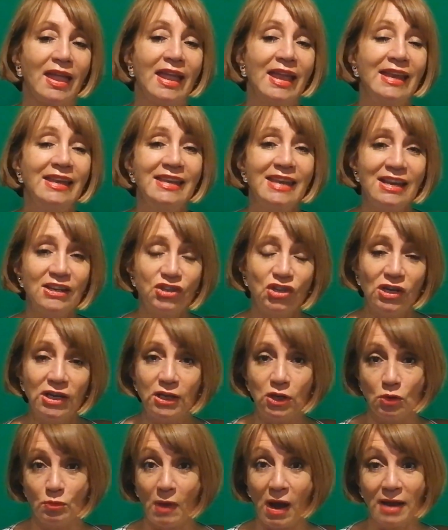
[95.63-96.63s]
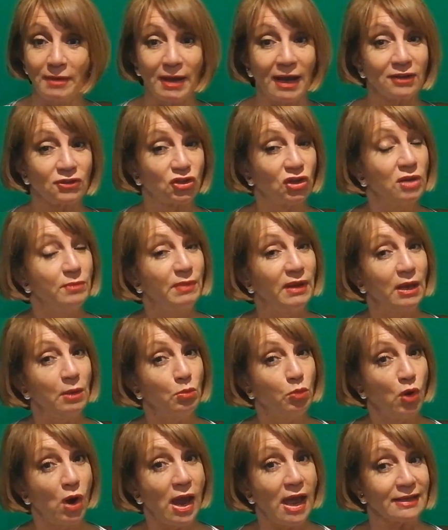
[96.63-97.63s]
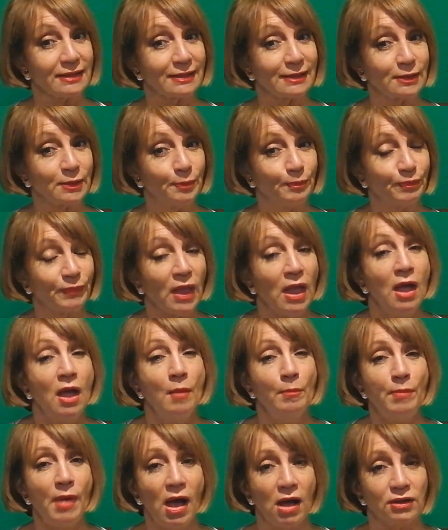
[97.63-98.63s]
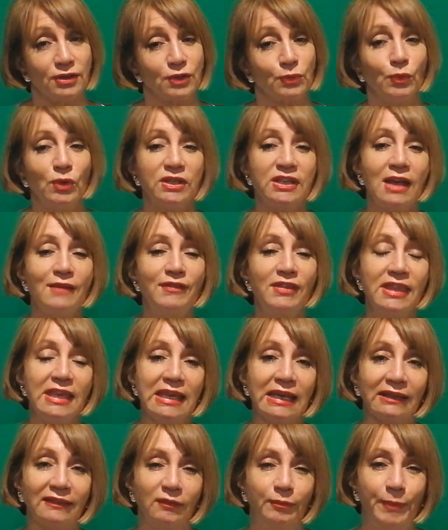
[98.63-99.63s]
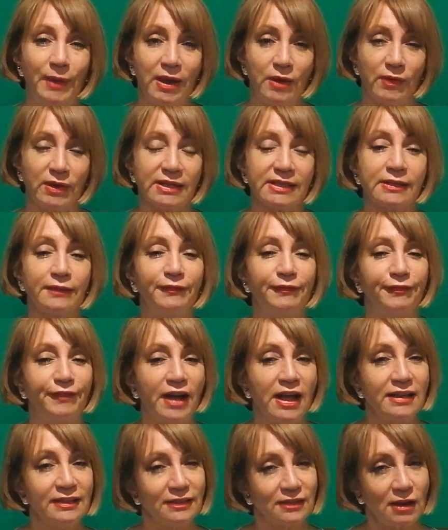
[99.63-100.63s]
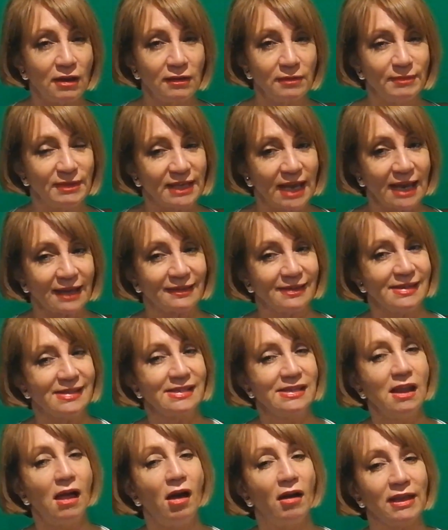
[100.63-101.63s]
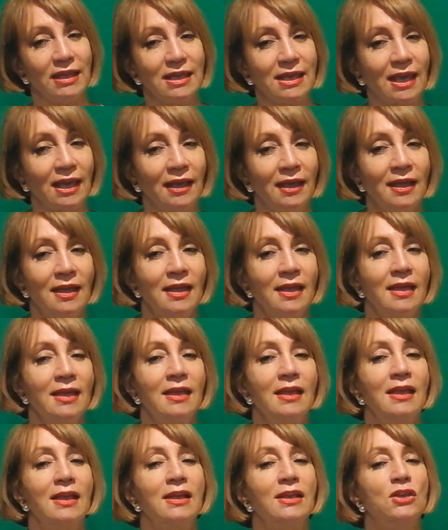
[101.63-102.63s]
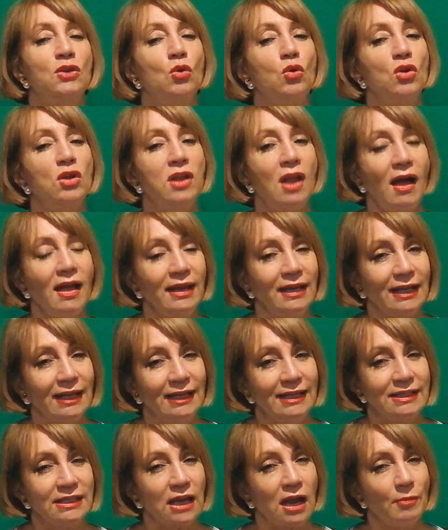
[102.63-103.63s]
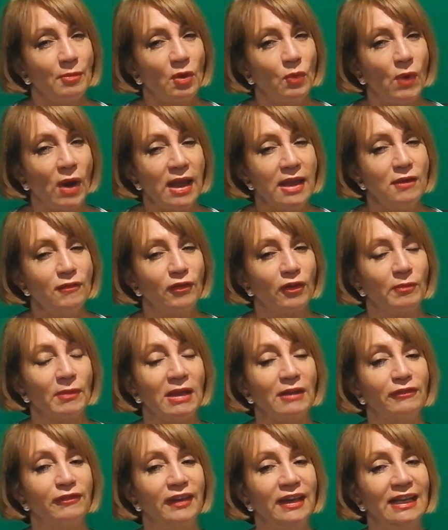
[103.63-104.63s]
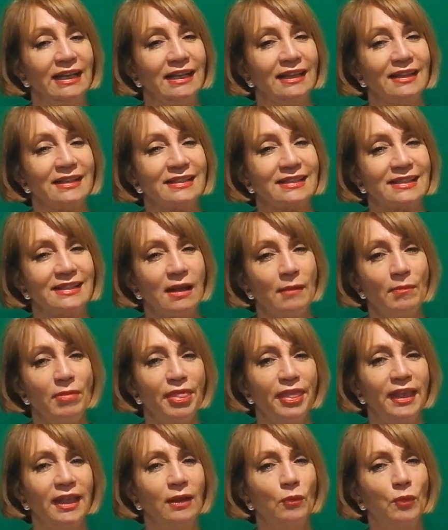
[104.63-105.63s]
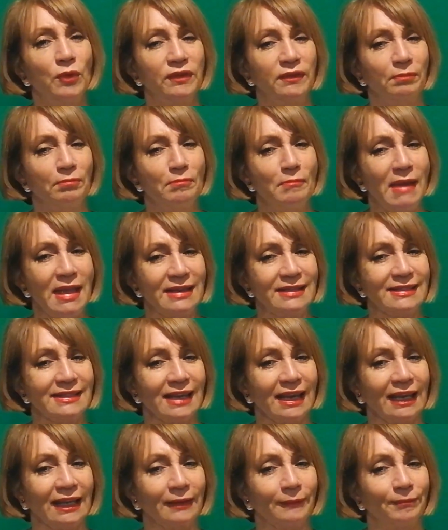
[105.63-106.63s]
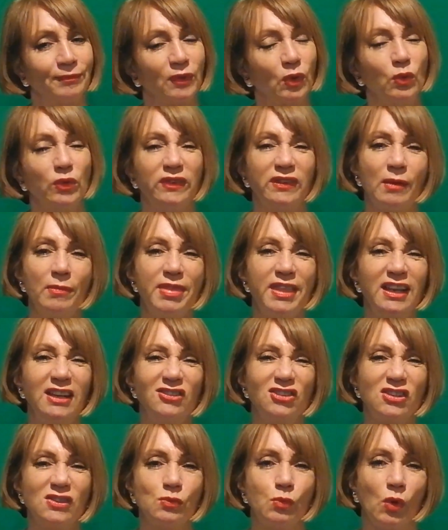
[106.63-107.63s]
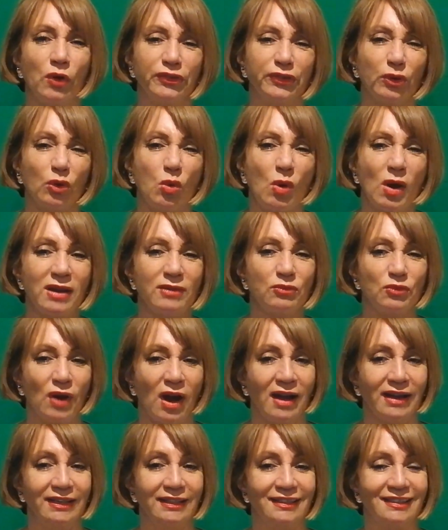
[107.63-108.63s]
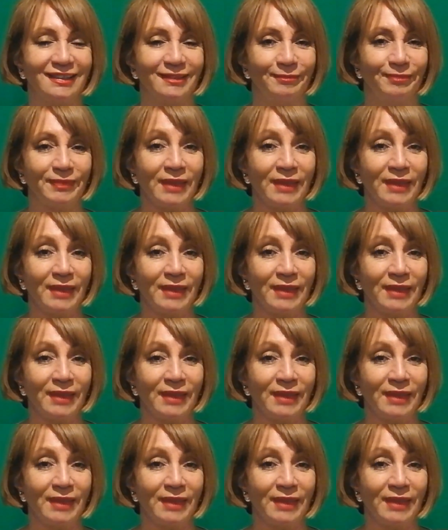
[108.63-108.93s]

Initially, you might actually be impressed, but whatever the experience of first-time sex is like, you're likely to come away from it feeling that something was missing or something just wasn't quite right.